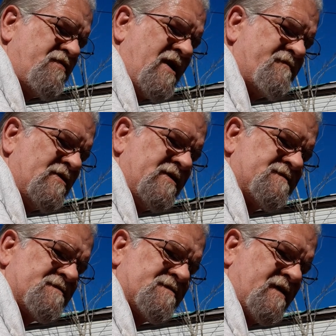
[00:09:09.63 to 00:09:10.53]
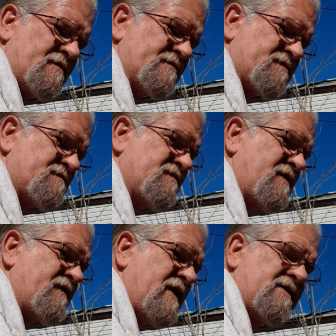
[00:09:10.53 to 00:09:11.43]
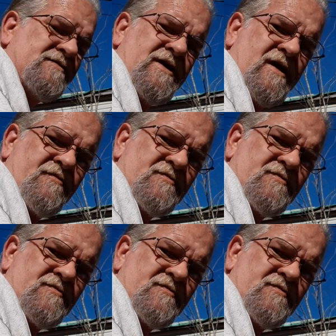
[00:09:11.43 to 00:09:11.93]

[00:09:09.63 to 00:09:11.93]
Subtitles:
population centers that they can have